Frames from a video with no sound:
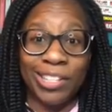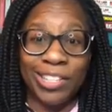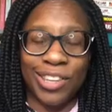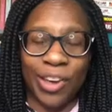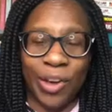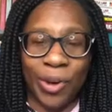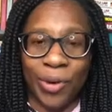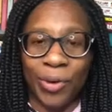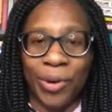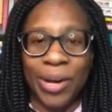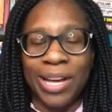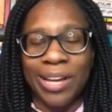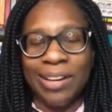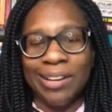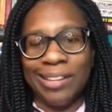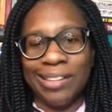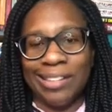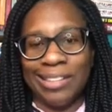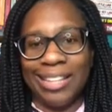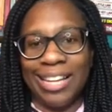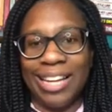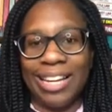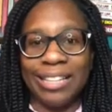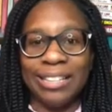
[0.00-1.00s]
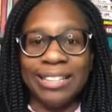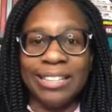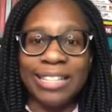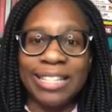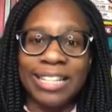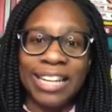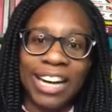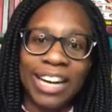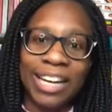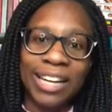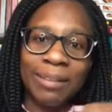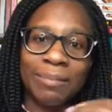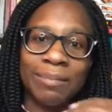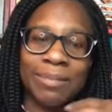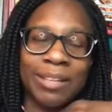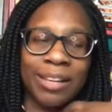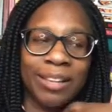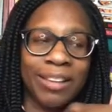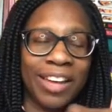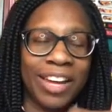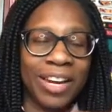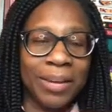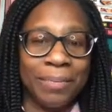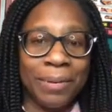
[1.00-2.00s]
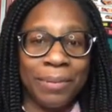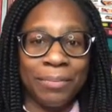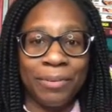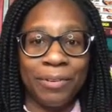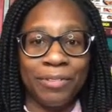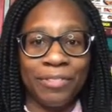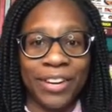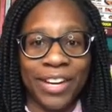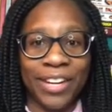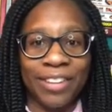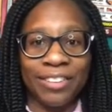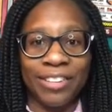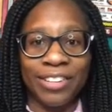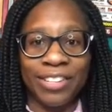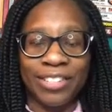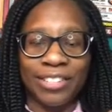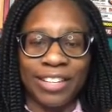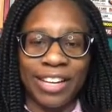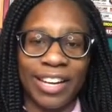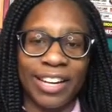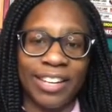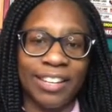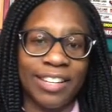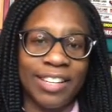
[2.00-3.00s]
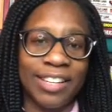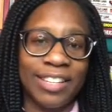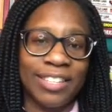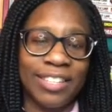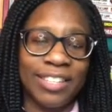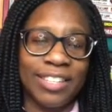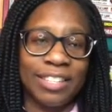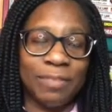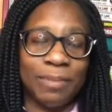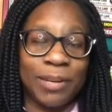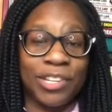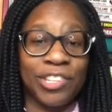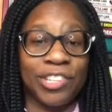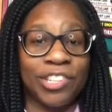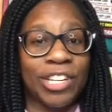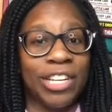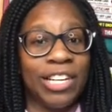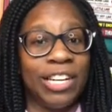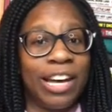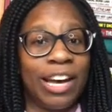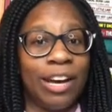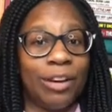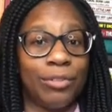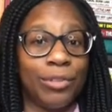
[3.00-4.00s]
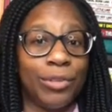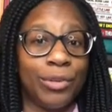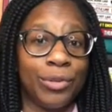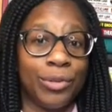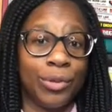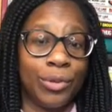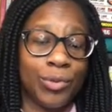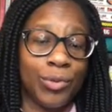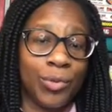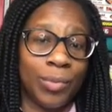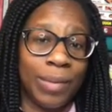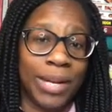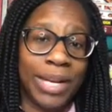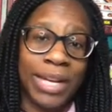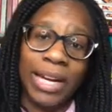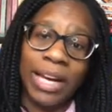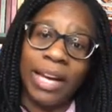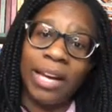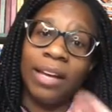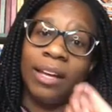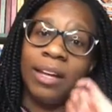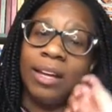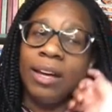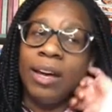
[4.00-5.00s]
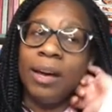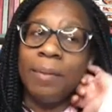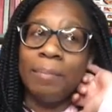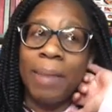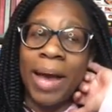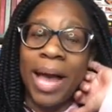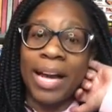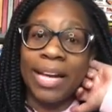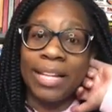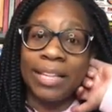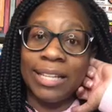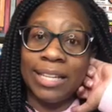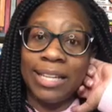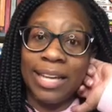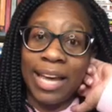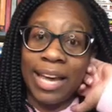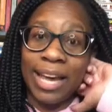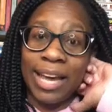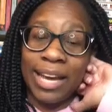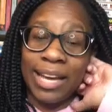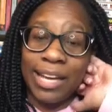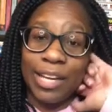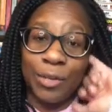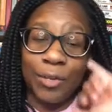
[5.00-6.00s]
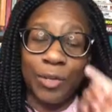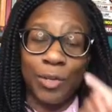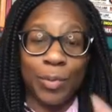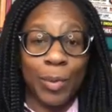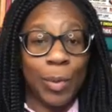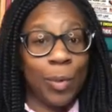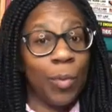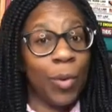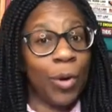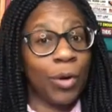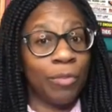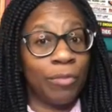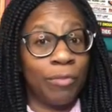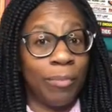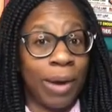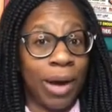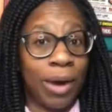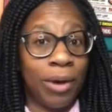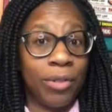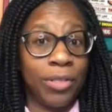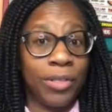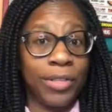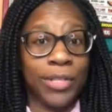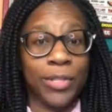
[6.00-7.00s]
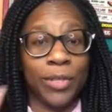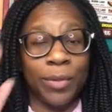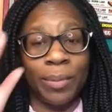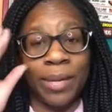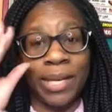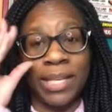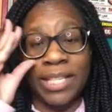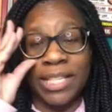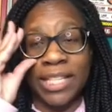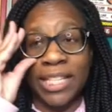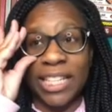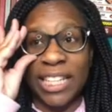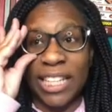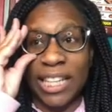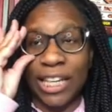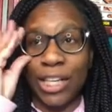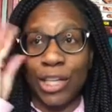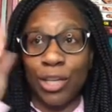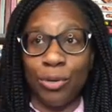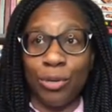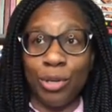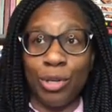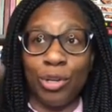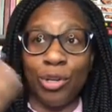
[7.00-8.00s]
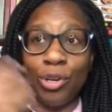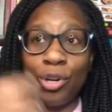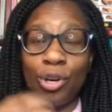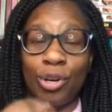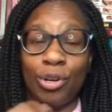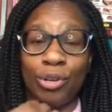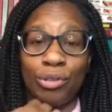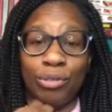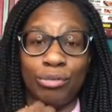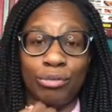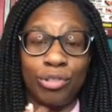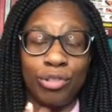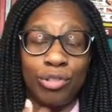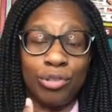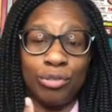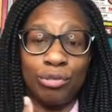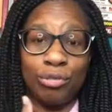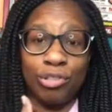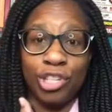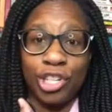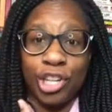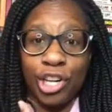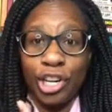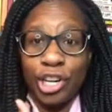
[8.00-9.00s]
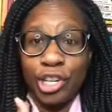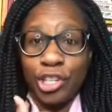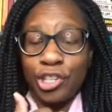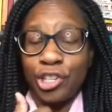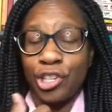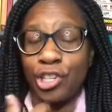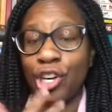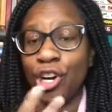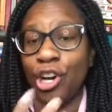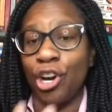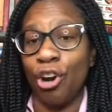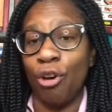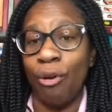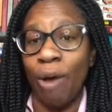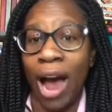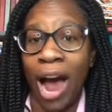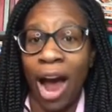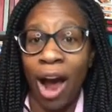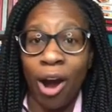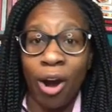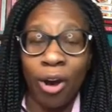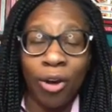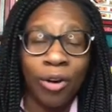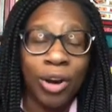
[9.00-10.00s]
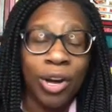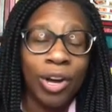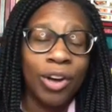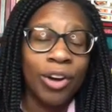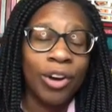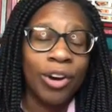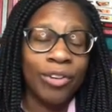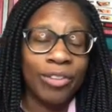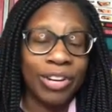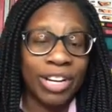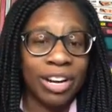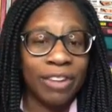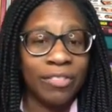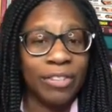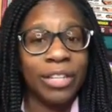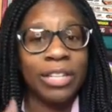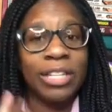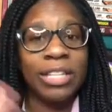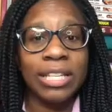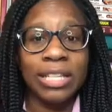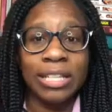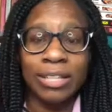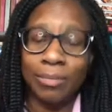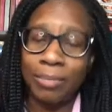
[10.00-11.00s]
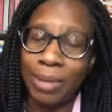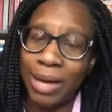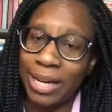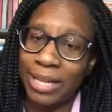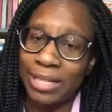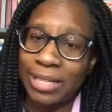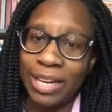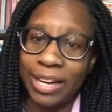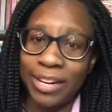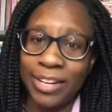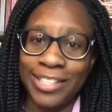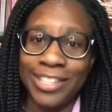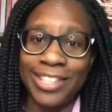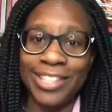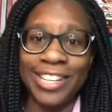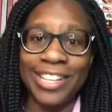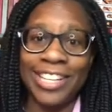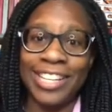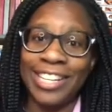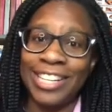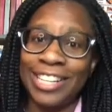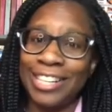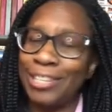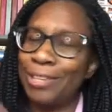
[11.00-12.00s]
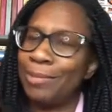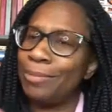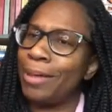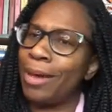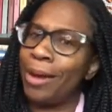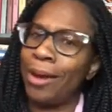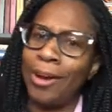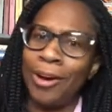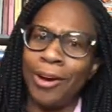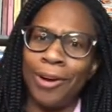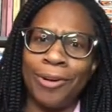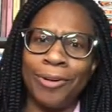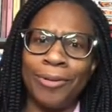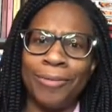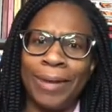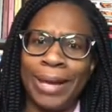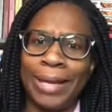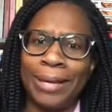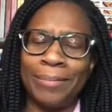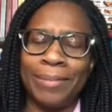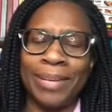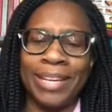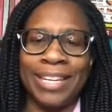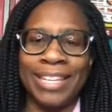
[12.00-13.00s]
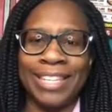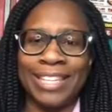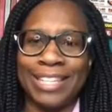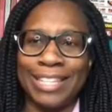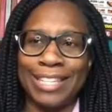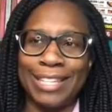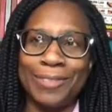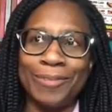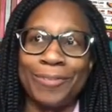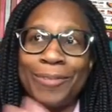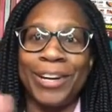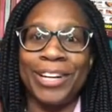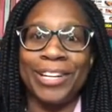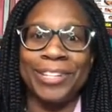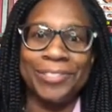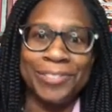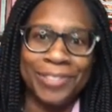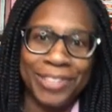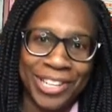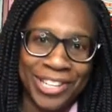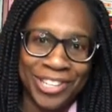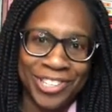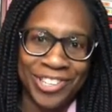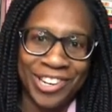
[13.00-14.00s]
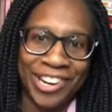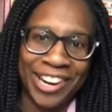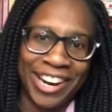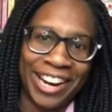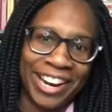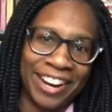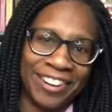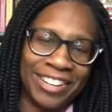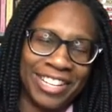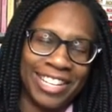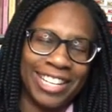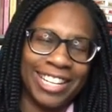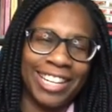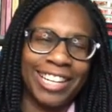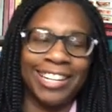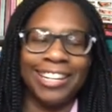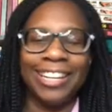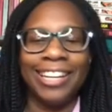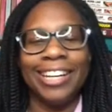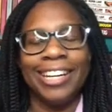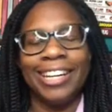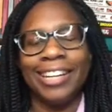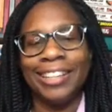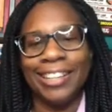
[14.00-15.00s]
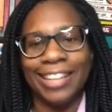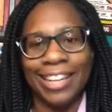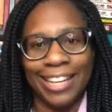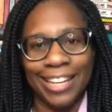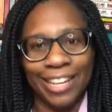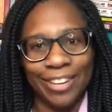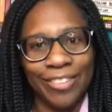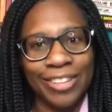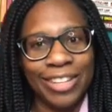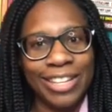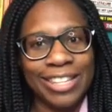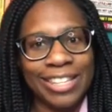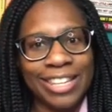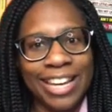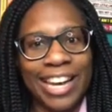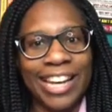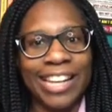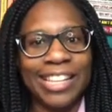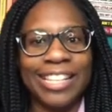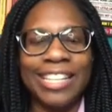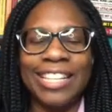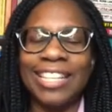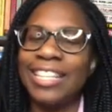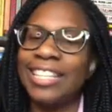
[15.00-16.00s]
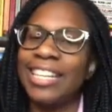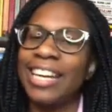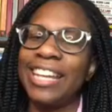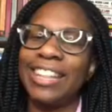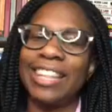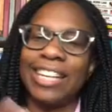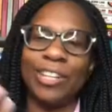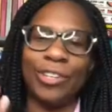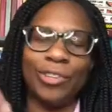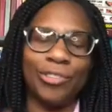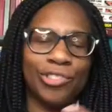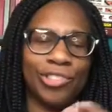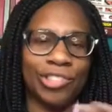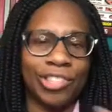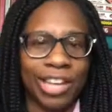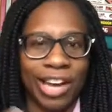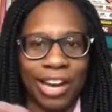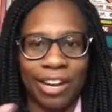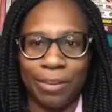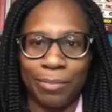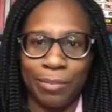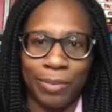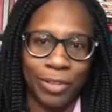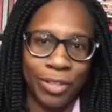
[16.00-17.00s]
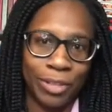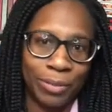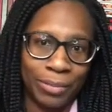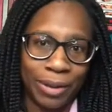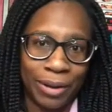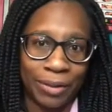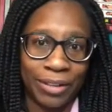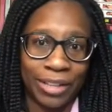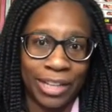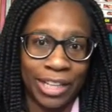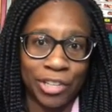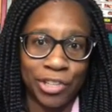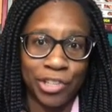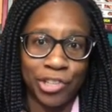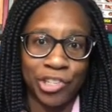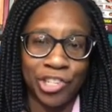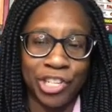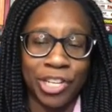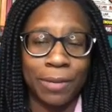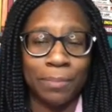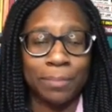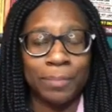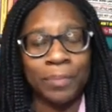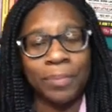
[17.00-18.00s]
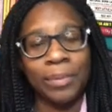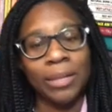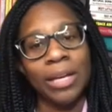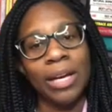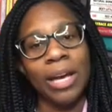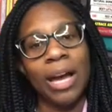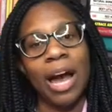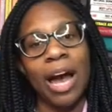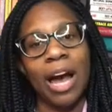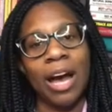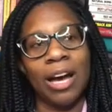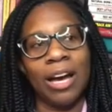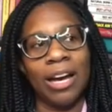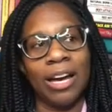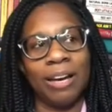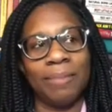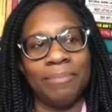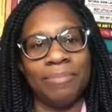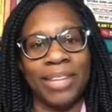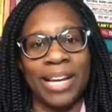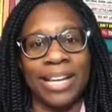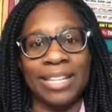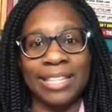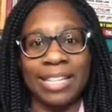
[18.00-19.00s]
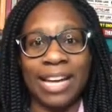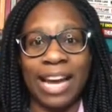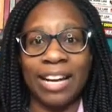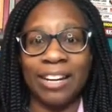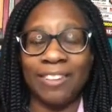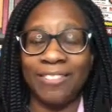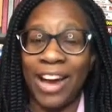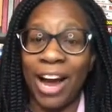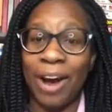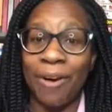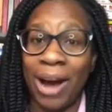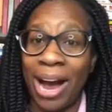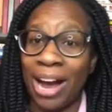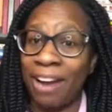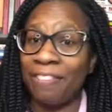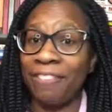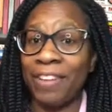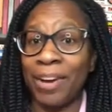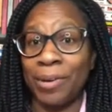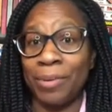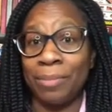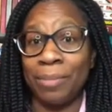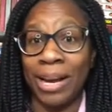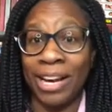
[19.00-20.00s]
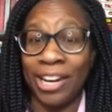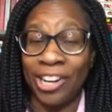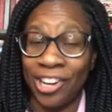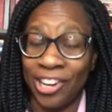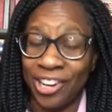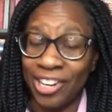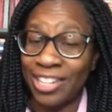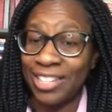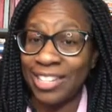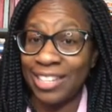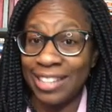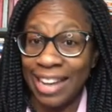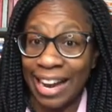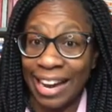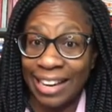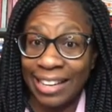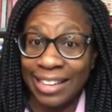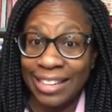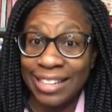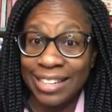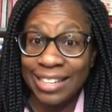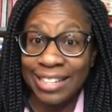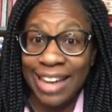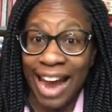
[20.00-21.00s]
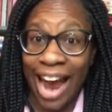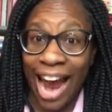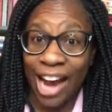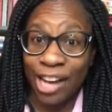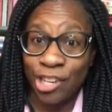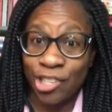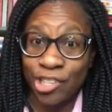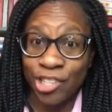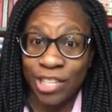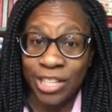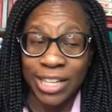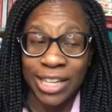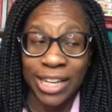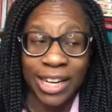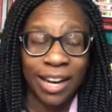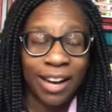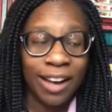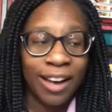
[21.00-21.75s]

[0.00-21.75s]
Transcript: So a lot of the times, a lot of people find their stylists, especially now through social media. Back in the day, it used to be word of mouth. So basically, like, you could go to church, you can go out, whatever, you see somebody's hair is looking good, you're like, oh, wait a minute, sis, where did you get your hair done? They give you the stylist, and then you just kind of build up that relationship. That's kind of how I found my current stylist, Ashley.